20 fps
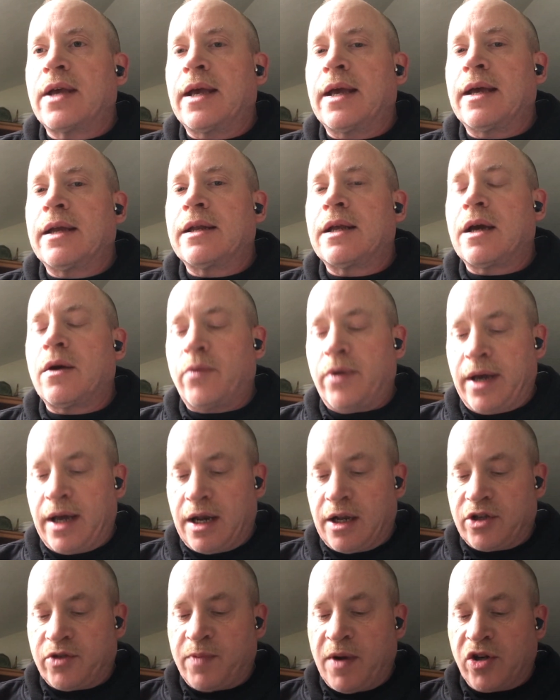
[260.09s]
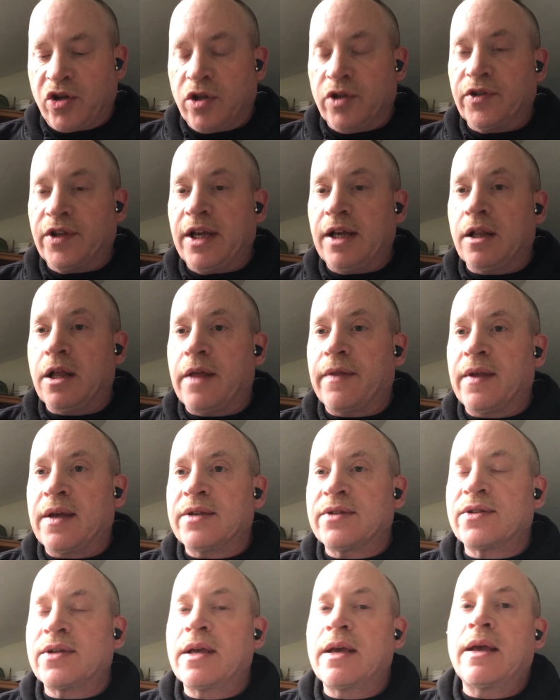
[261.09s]
and uh, we got a special deal on
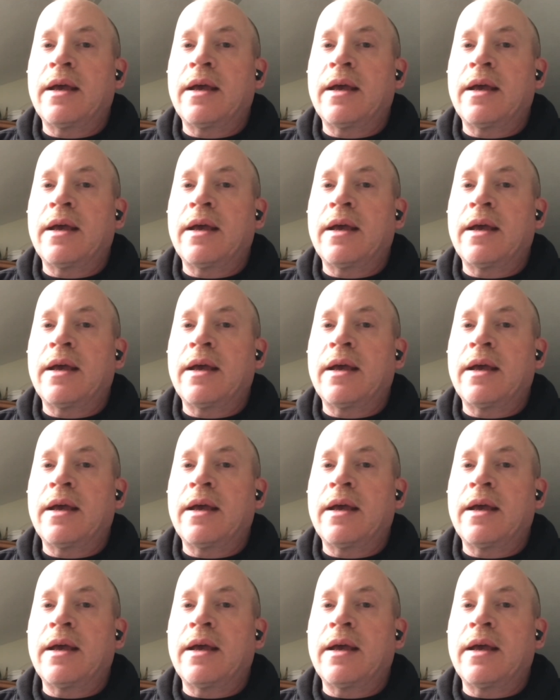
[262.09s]
this.